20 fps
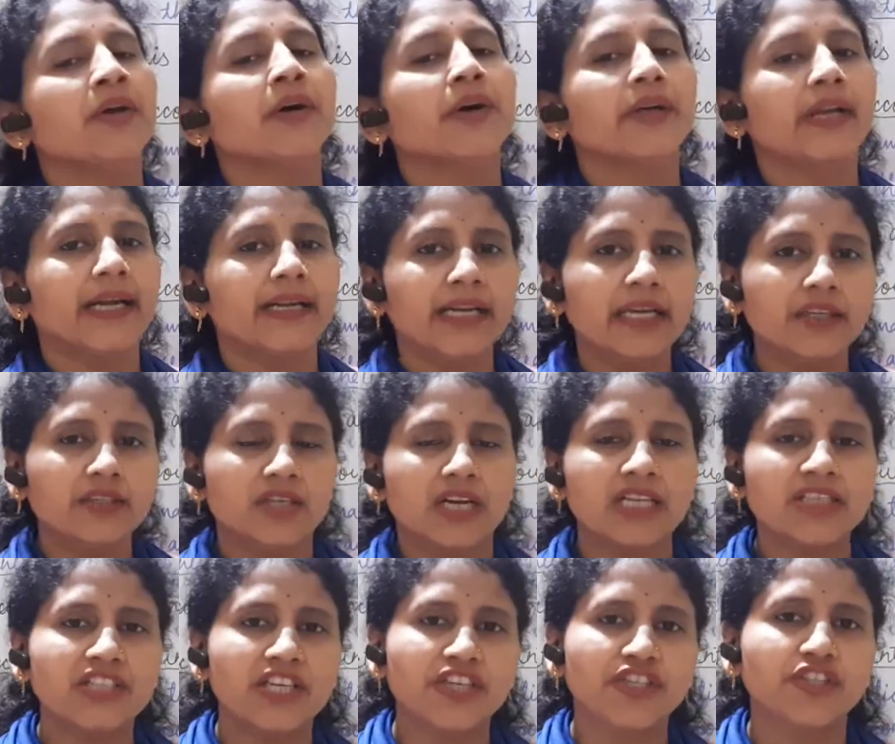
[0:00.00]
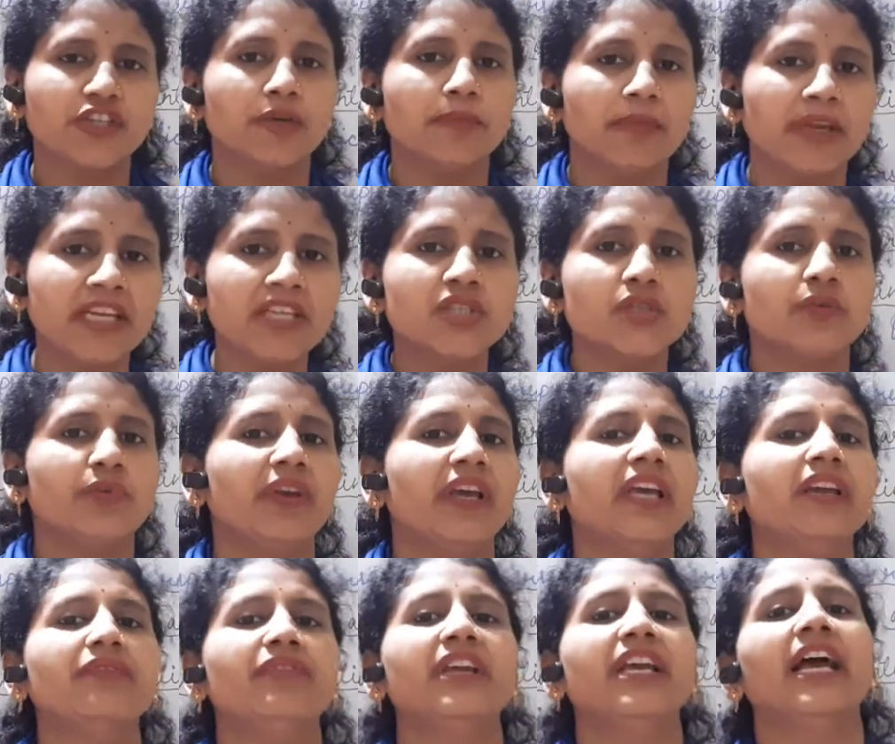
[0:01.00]
Credit transaction means
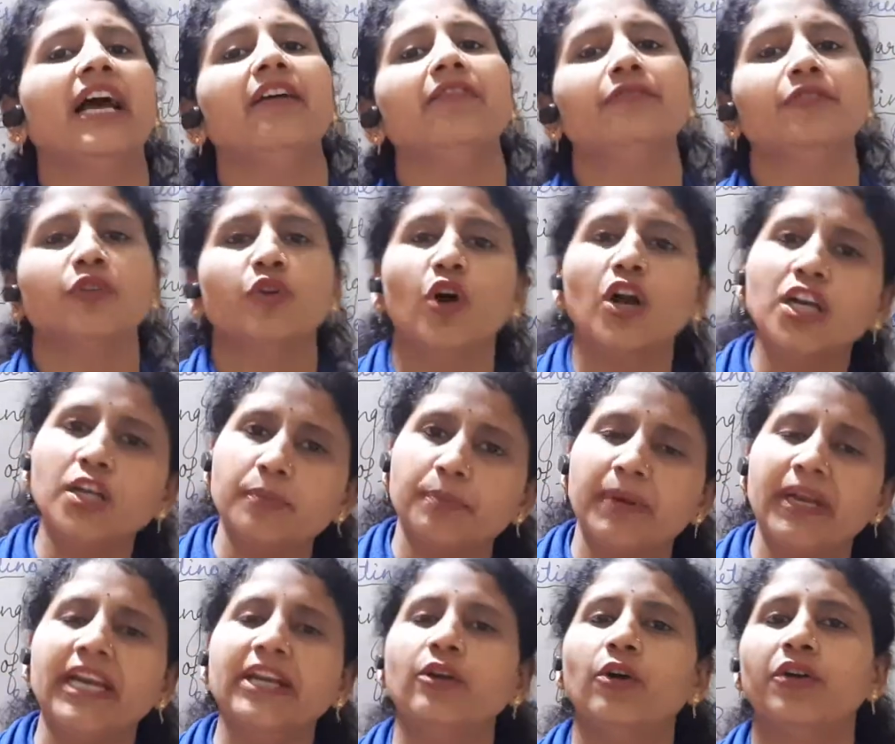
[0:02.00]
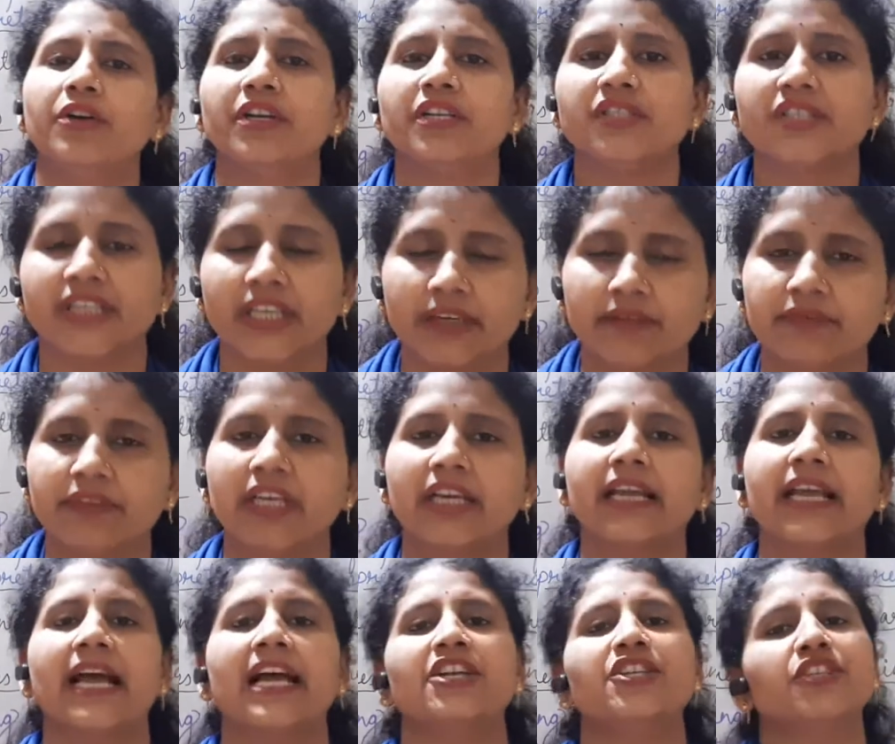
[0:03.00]
where we have not paid or received the
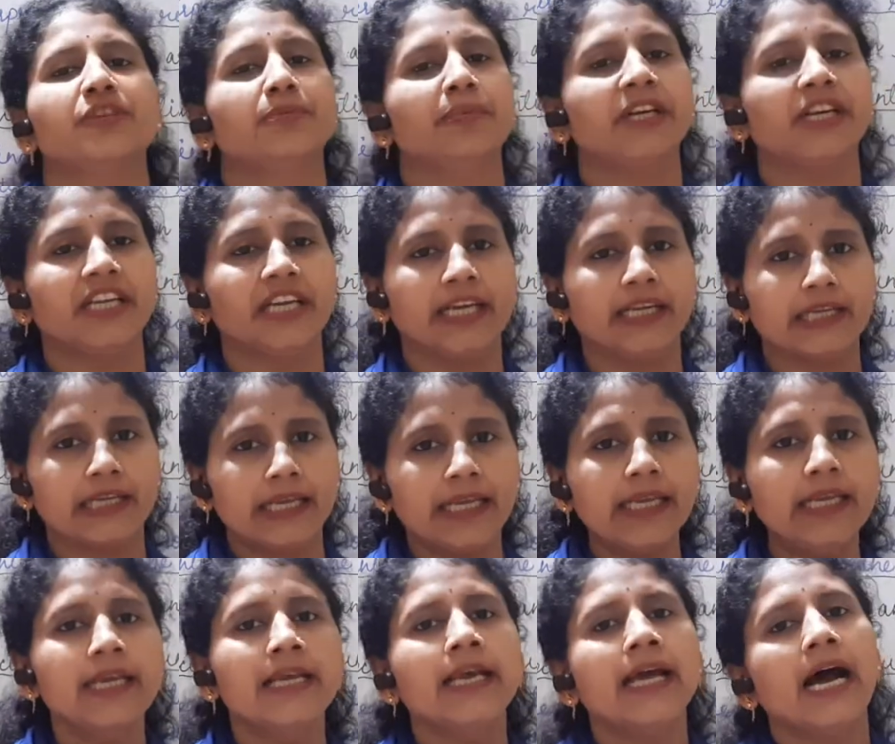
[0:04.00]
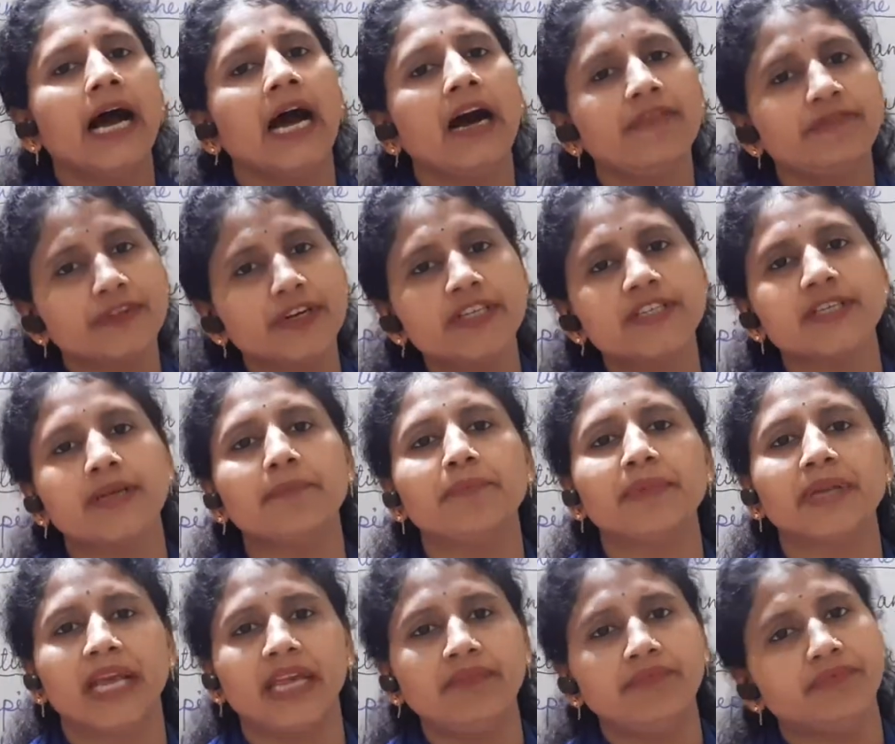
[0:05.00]
cash immediately. After some
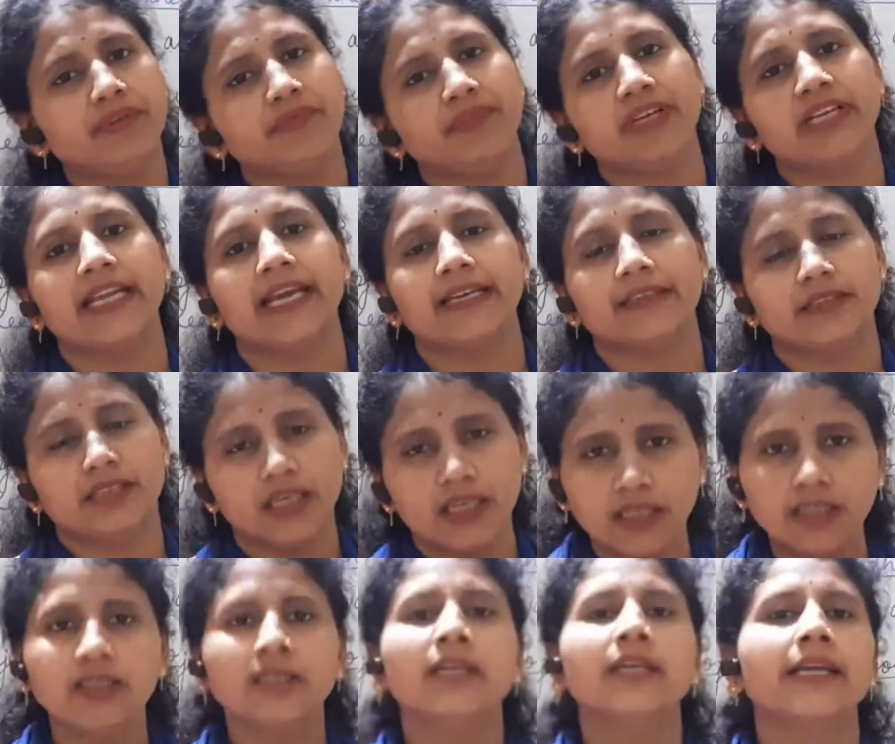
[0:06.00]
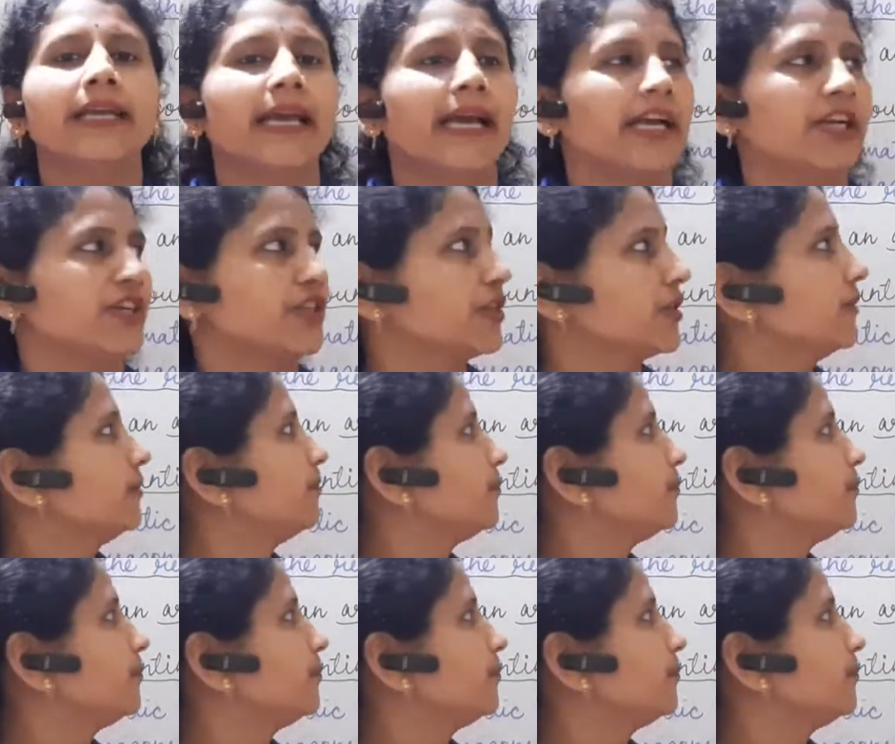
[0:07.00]
time we will get the cash.